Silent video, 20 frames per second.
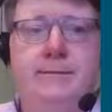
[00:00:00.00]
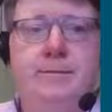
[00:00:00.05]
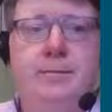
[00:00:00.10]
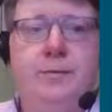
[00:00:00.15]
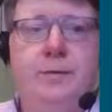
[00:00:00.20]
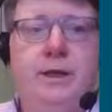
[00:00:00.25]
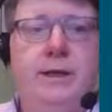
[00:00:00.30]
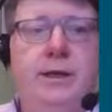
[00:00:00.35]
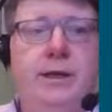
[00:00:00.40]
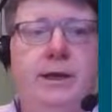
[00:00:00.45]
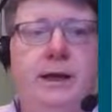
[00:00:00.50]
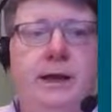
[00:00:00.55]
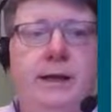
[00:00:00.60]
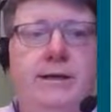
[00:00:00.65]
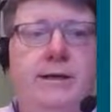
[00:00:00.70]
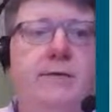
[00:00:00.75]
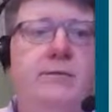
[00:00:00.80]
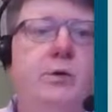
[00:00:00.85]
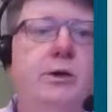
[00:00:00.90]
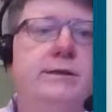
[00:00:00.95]
and I've
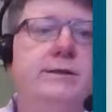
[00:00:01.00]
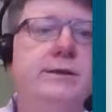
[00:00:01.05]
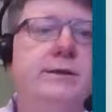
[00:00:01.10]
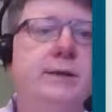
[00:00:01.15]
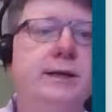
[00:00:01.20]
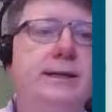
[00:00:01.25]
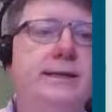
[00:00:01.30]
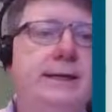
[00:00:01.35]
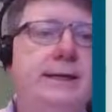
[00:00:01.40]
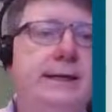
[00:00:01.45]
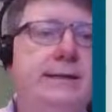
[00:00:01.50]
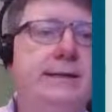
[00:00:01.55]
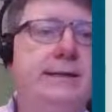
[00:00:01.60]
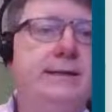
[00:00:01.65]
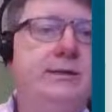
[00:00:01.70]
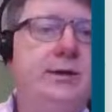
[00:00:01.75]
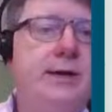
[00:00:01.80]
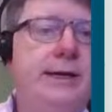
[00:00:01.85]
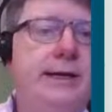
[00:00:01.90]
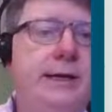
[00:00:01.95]
worked on AbilityNet's
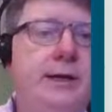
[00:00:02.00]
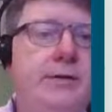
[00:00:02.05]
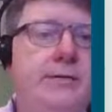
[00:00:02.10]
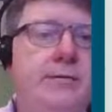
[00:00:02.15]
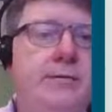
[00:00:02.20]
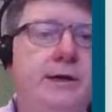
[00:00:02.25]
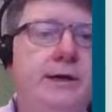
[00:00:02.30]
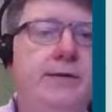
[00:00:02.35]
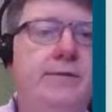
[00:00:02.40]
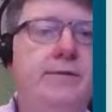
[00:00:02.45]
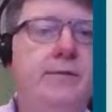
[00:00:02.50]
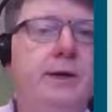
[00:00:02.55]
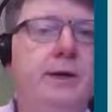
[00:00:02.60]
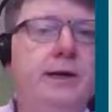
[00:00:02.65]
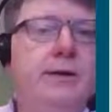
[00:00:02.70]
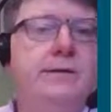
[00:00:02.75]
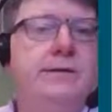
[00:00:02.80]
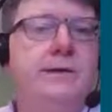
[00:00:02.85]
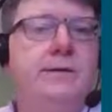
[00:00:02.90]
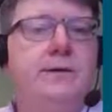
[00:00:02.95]
training offering for
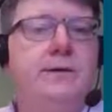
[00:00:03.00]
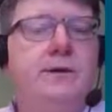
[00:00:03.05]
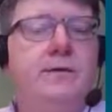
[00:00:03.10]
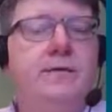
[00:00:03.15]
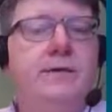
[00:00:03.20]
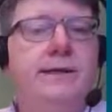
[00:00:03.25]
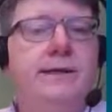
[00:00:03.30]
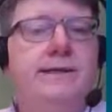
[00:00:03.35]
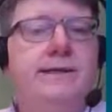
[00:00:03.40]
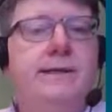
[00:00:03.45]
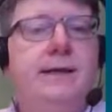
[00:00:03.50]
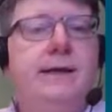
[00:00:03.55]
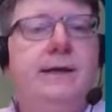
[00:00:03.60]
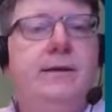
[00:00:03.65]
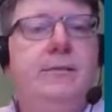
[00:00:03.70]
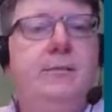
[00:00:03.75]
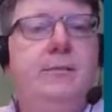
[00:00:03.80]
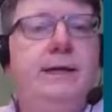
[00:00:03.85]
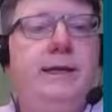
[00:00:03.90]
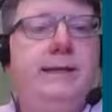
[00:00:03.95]
Microsoft Office,
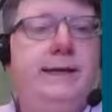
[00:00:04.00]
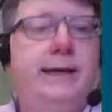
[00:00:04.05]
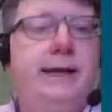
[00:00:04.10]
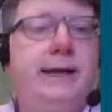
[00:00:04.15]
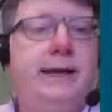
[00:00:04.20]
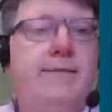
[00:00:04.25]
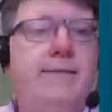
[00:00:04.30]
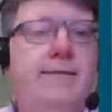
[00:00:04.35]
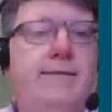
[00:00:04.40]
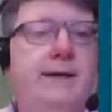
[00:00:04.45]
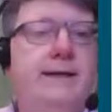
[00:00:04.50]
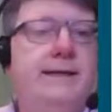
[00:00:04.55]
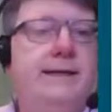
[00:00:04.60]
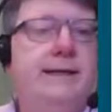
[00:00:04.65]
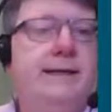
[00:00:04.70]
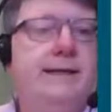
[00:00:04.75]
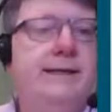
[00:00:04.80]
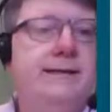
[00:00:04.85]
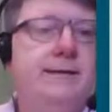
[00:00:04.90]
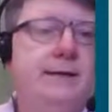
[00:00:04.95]
PDF and
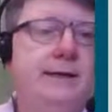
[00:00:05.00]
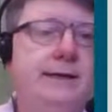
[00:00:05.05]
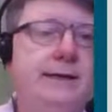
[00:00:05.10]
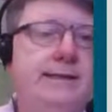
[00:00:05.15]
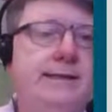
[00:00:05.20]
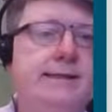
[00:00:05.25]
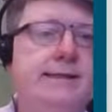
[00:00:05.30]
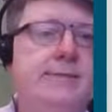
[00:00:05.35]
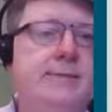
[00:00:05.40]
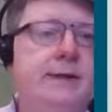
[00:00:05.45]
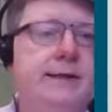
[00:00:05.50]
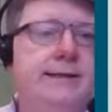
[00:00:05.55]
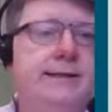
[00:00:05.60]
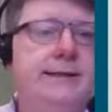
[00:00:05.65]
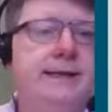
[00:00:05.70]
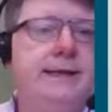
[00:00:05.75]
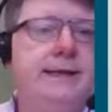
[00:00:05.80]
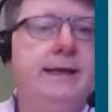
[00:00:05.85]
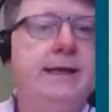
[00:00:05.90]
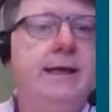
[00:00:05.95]
InDesign accessibility,